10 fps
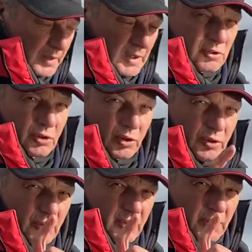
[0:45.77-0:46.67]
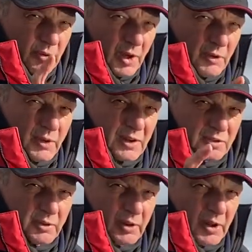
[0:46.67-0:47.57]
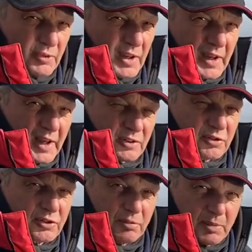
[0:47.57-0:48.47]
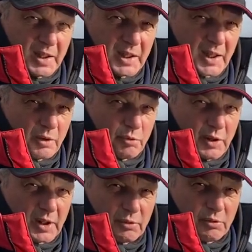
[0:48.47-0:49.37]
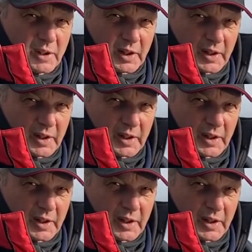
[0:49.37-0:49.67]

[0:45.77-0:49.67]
So the rod rest and the rod rest heads to me are really, really